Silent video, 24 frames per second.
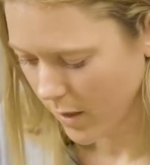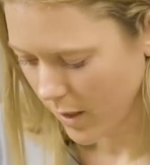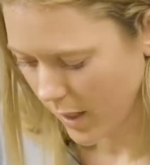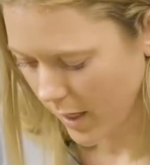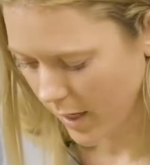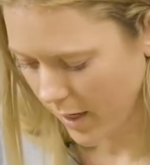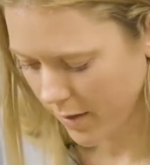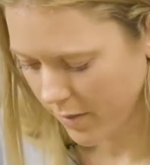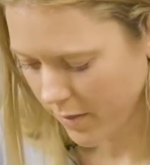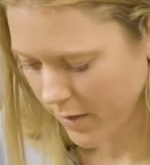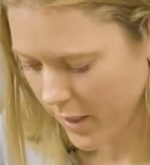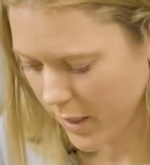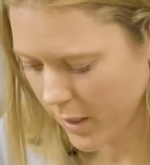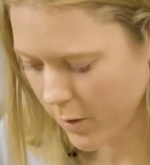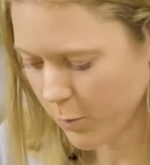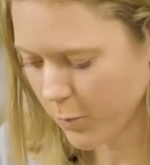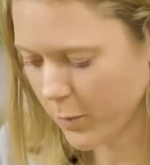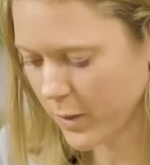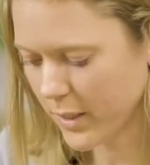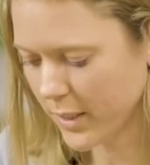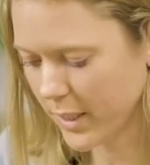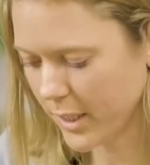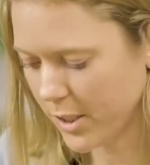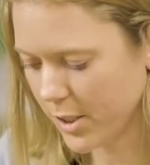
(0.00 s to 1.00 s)
And then
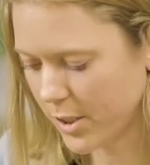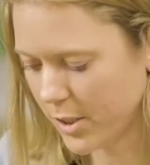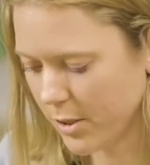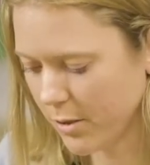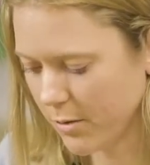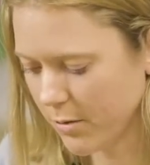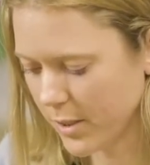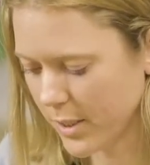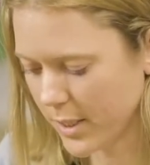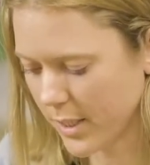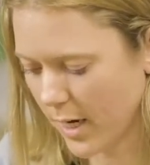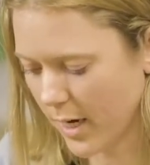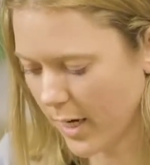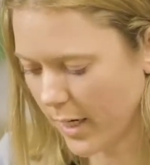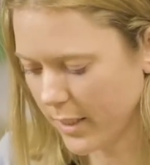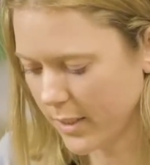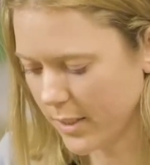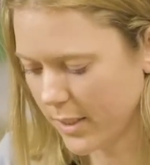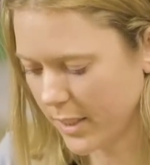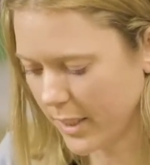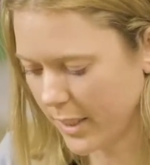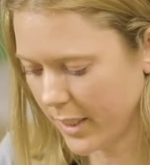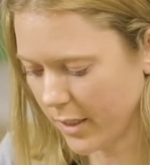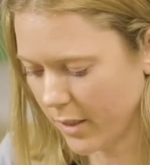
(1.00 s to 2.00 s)
with these two
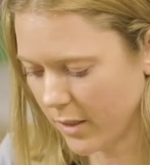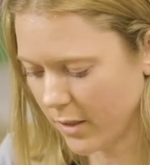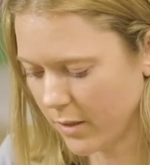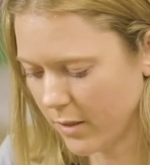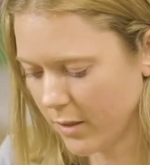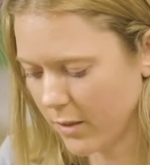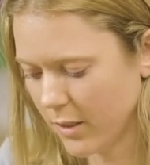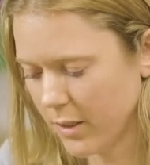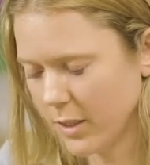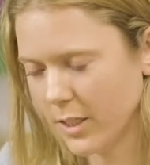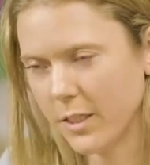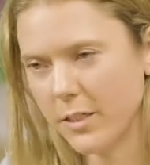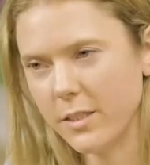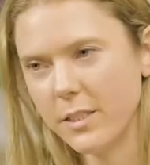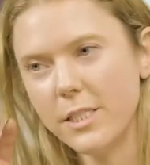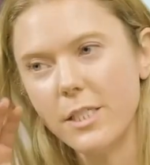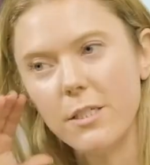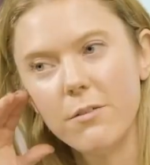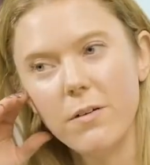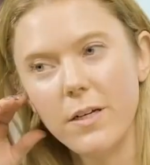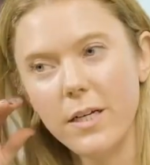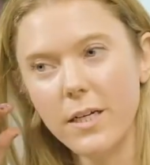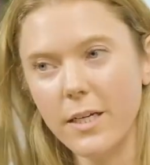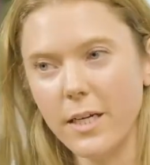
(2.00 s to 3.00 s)
sides here, you can see
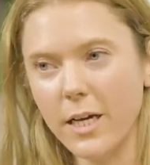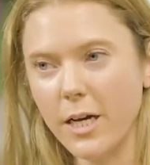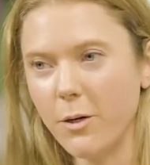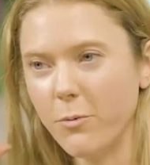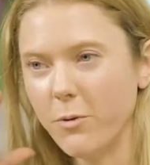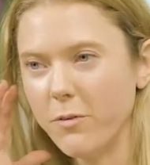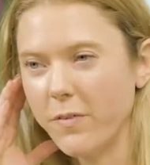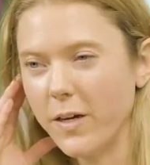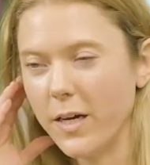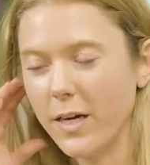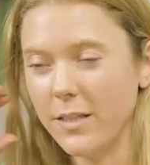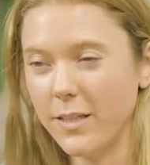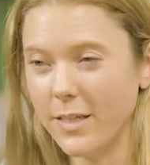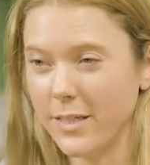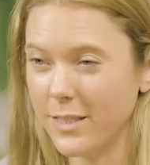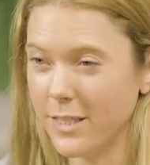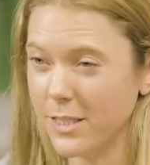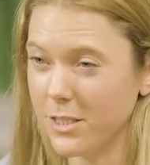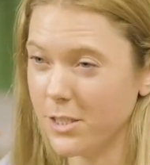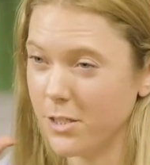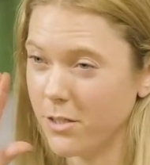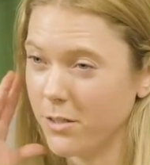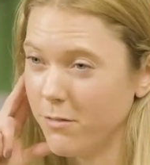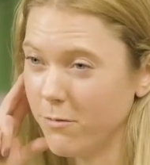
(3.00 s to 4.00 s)
right now we've got like
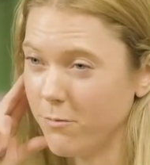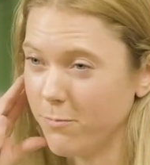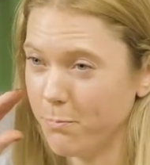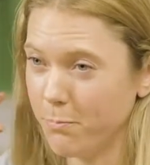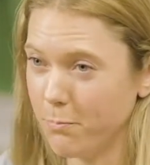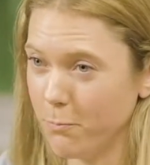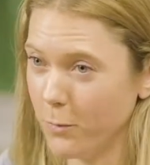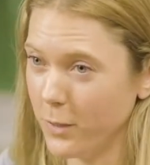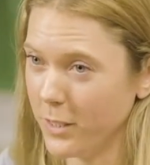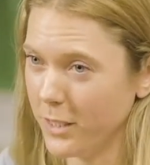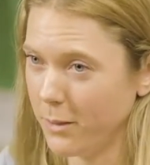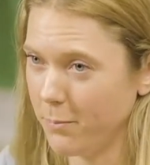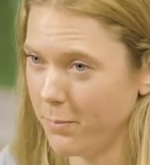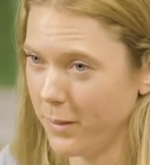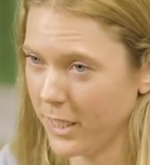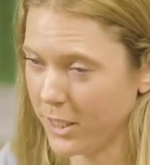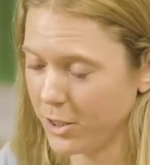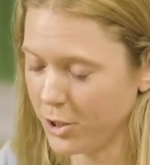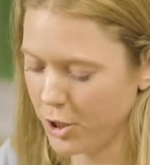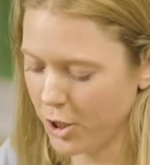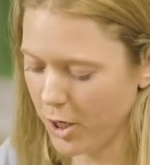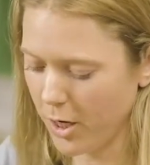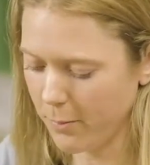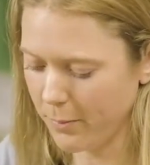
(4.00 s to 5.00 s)
these are the really big
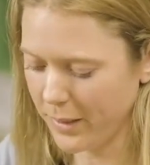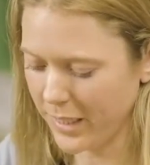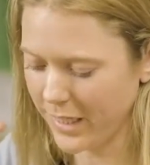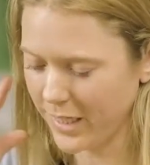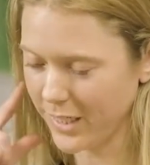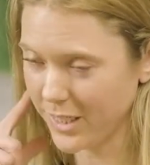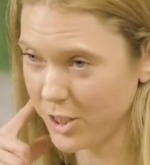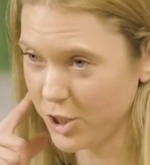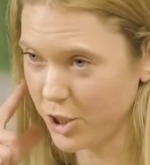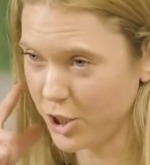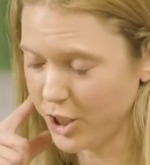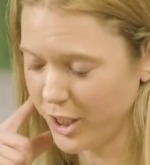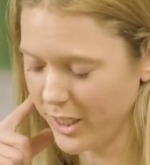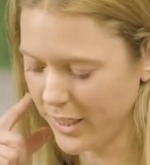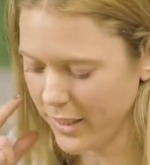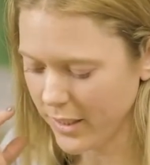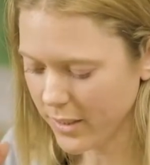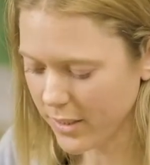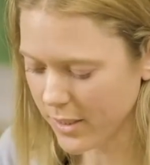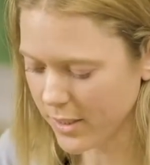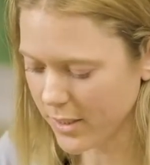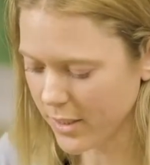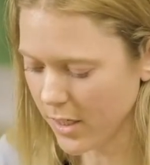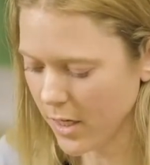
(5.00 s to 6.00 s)
chubby
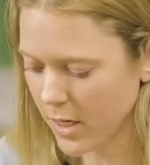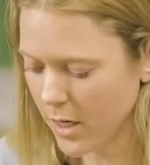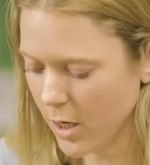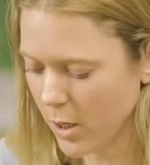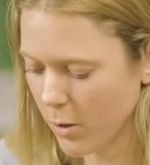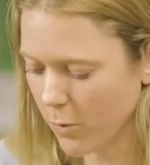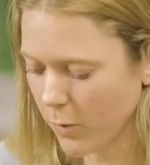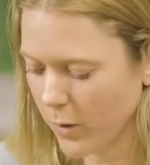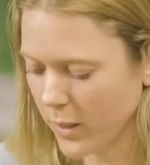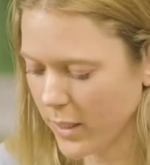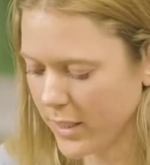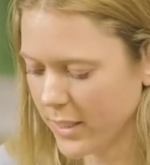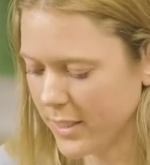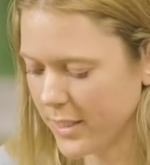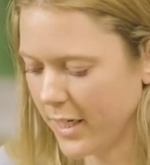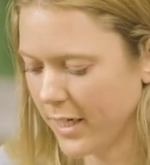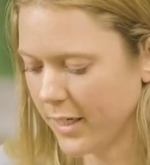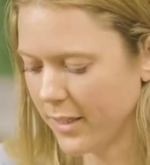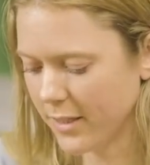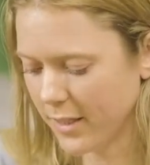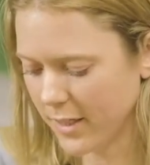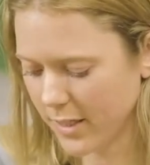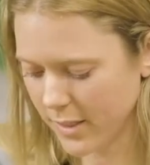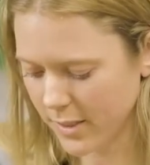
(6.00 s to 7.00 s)
cheeks. We're gonna
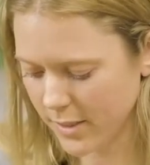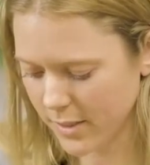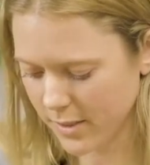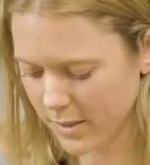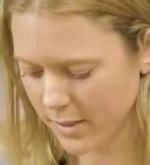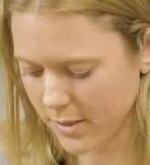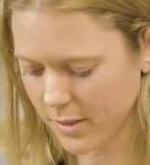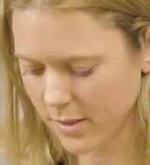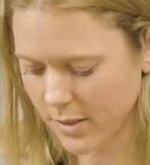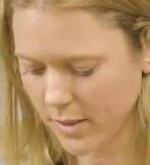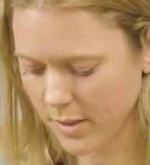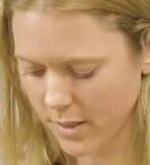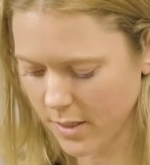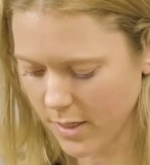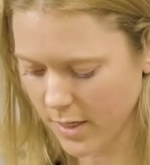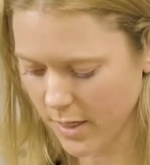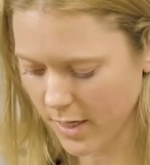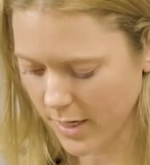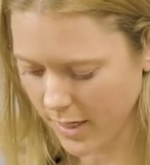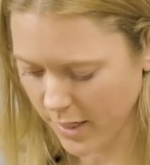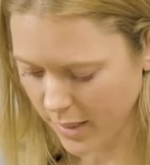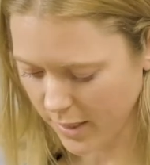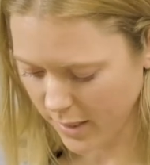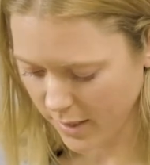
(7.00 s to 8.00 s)
take this
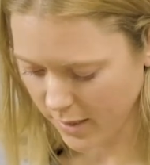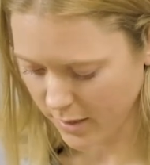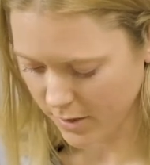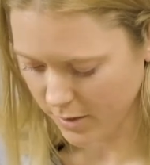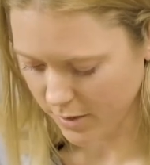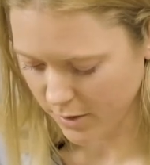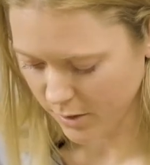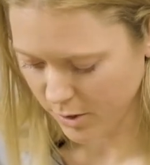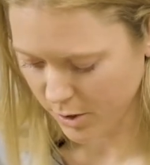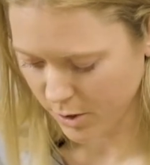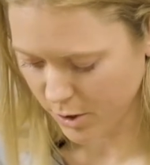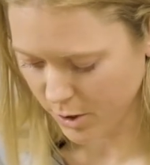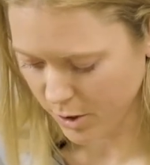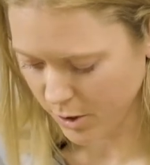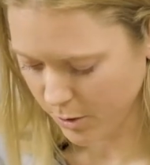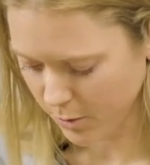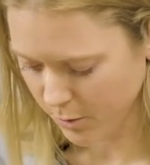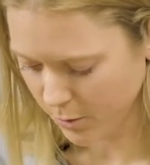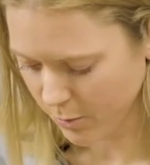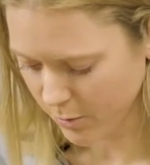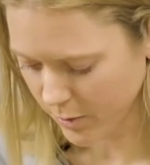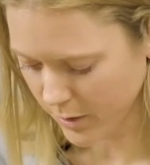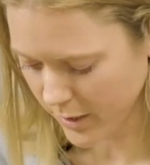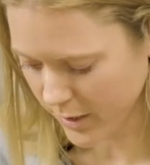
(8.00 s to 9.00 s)
and there's
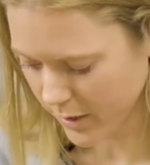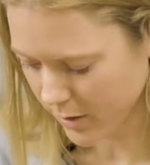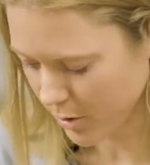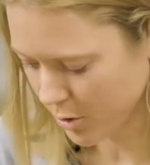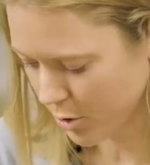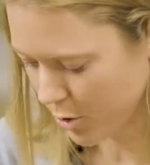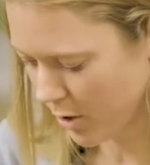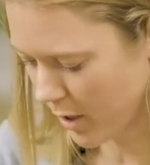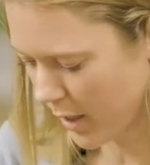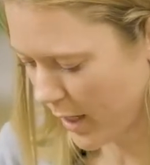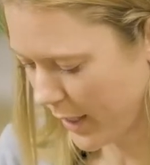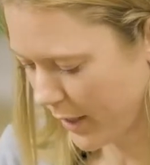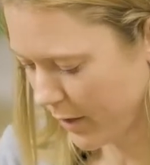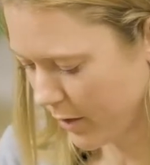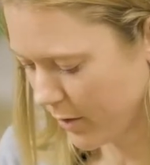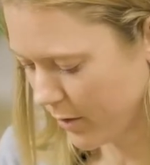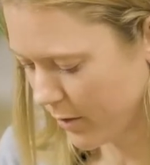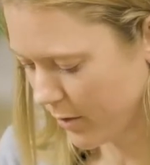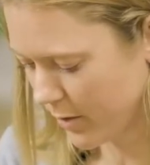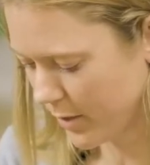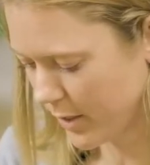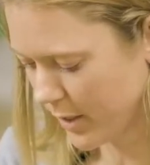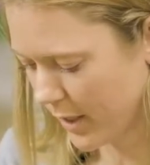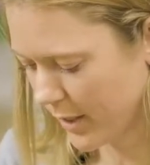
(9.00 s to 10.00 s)
two little
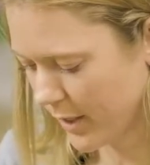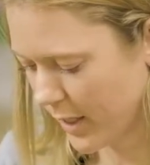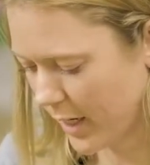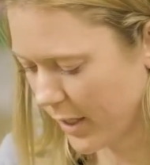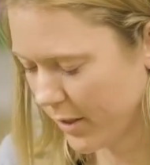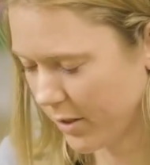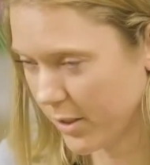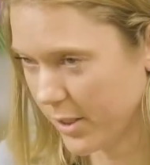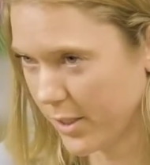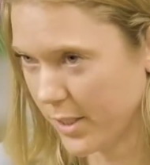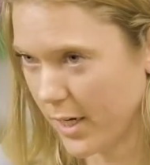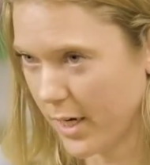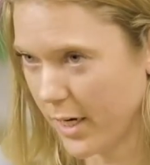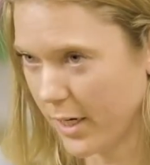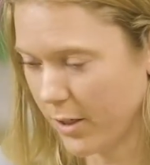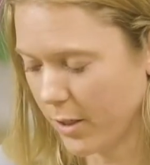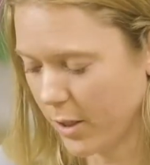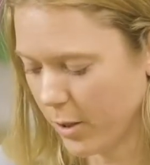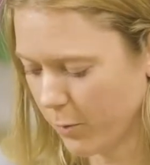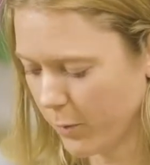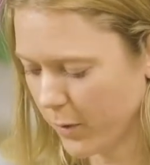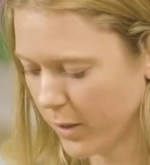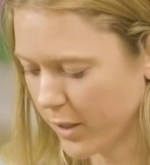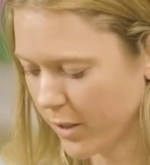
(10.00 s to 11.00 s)
triangles on either side.
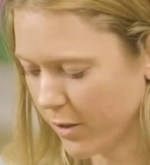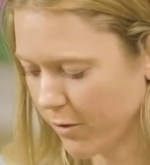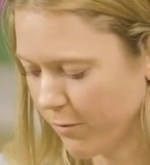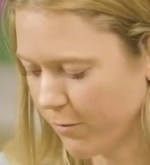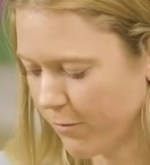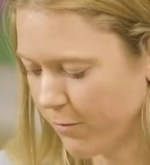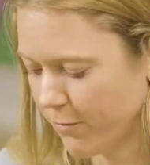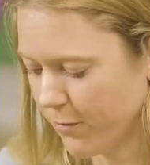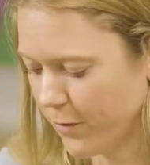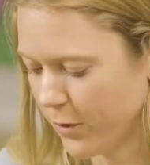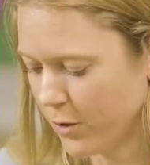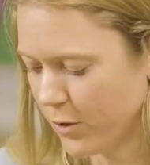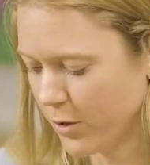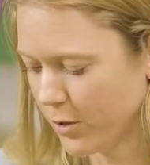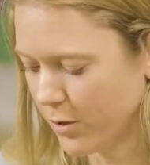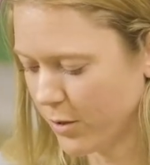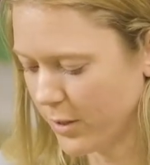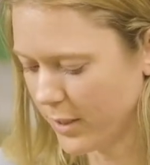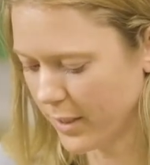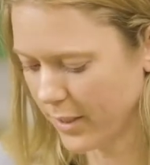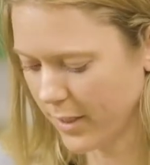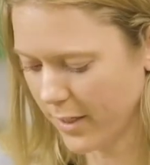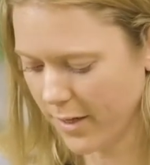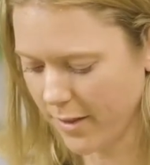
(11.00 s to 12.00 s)
We're gonna
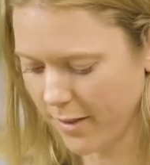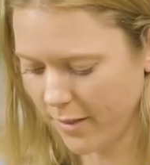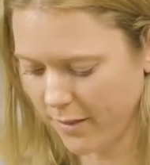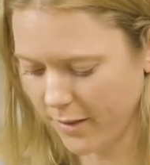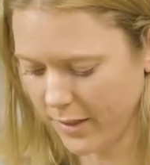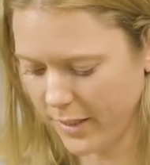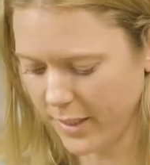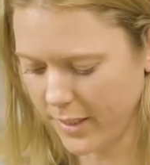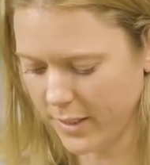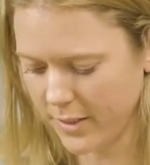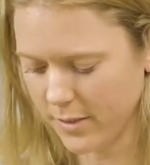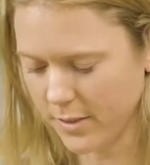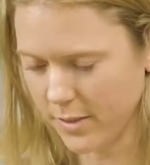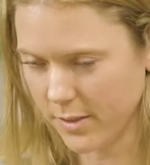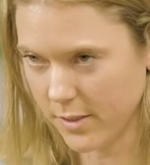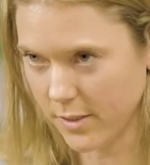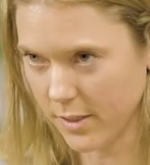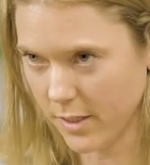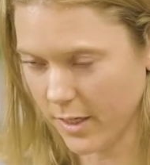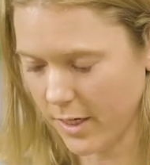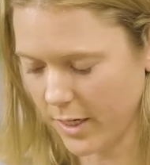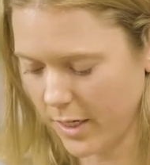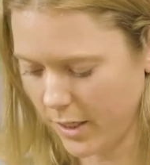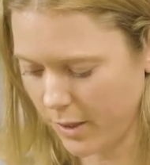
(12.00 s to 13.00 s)
fold these
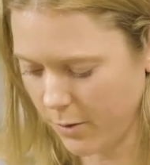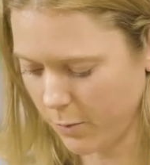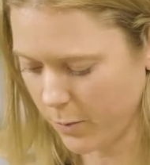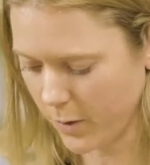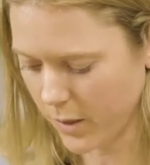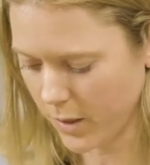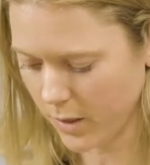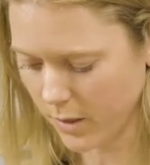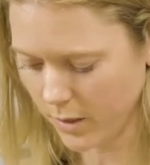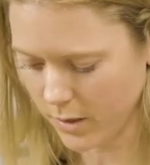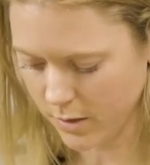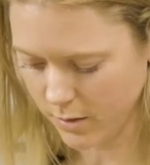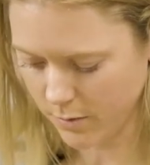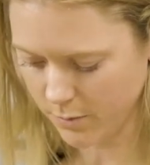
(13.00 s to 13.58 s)
inward.